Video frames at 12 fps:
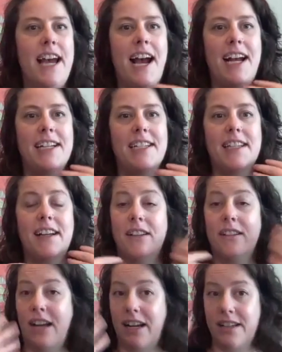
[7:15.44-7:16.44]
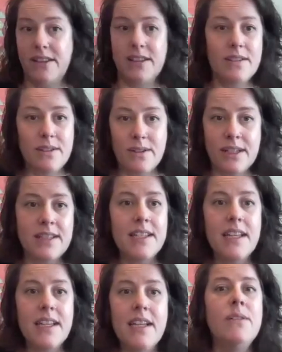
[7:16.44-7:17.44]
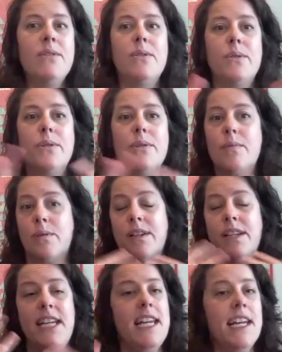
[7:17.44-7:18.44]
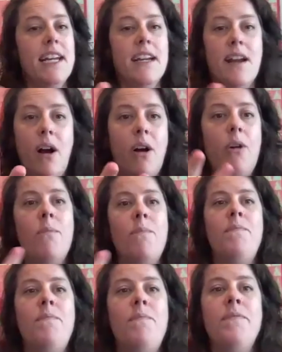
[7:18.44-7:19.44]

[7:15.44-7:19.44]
that a lot of the students in those schools weren't eating at home.